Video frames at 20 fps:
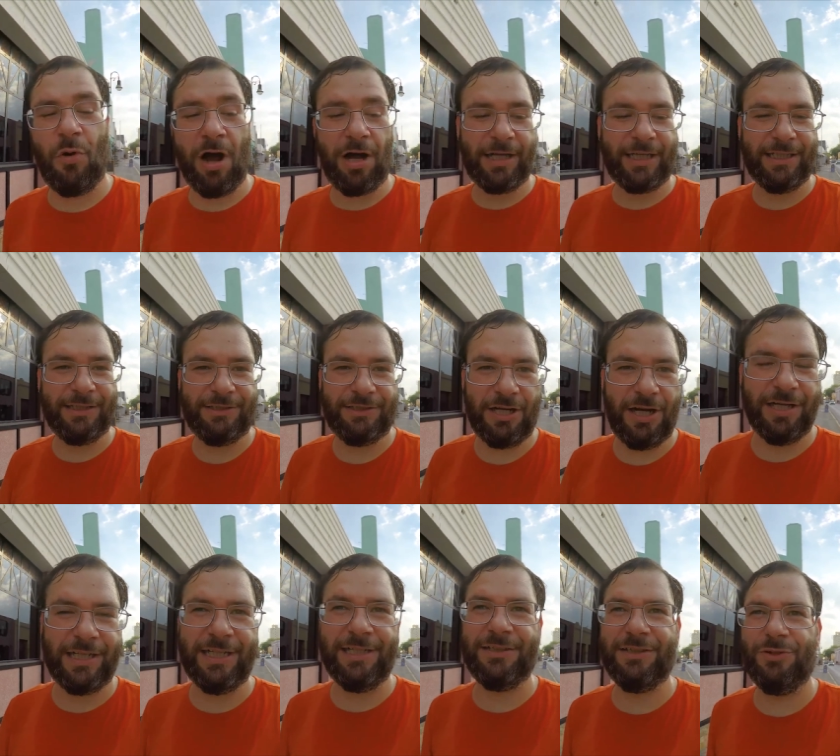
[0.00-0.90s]
walking and
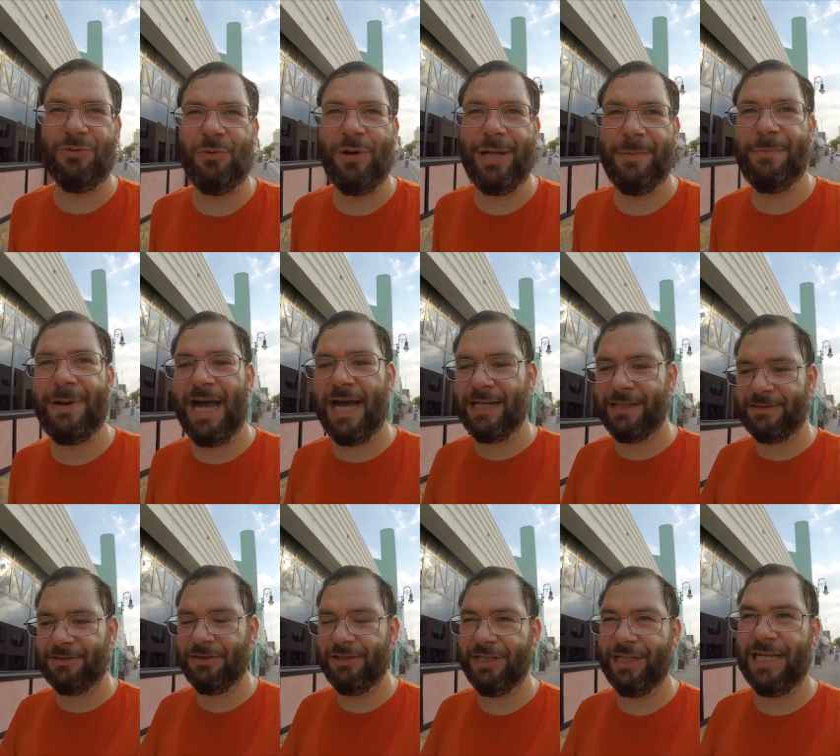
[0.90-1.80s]
talking on the way
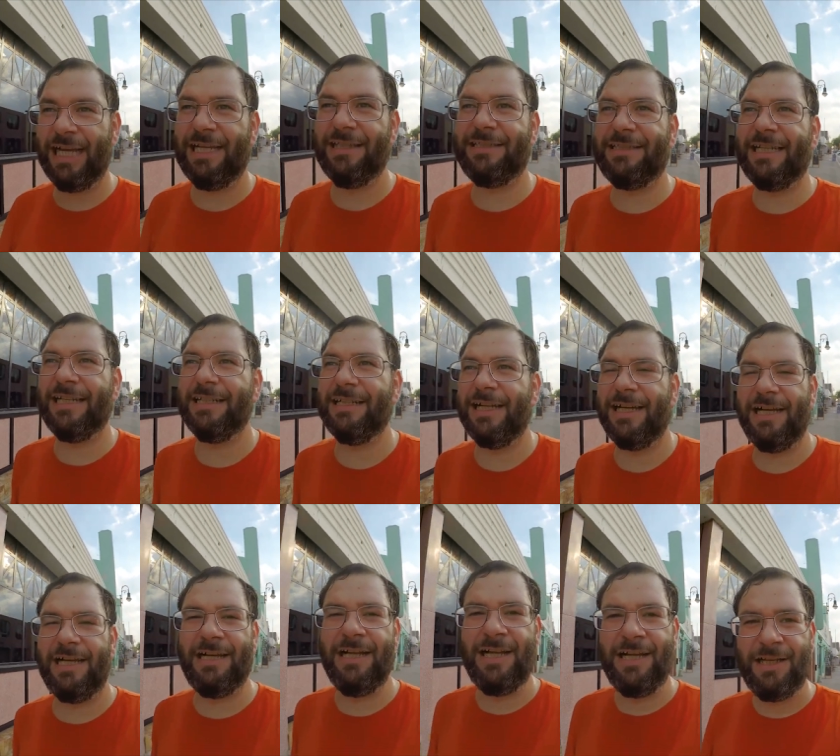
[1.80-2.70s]
back so you guys can
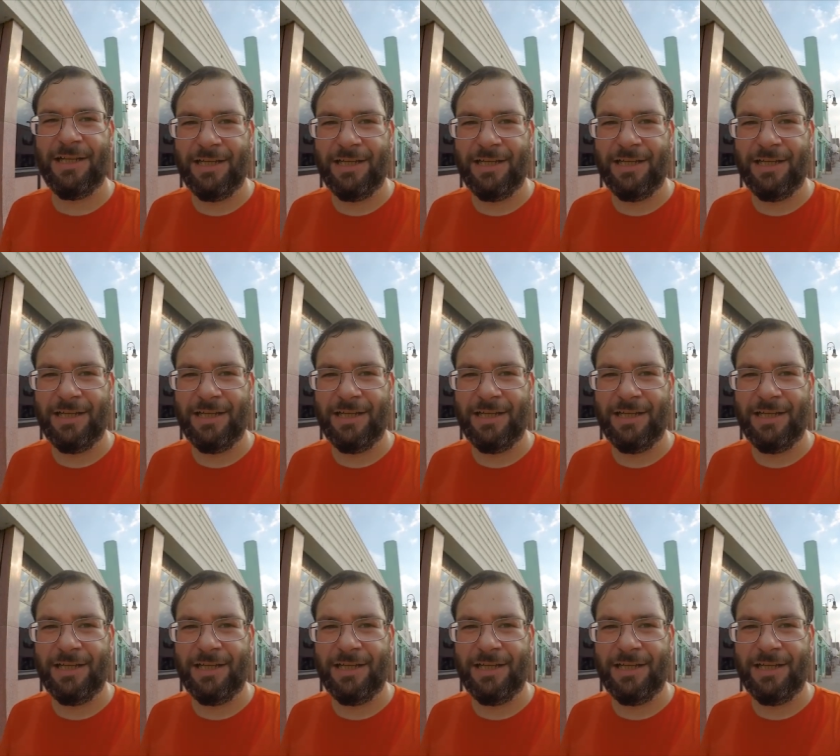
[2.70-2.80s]
uh,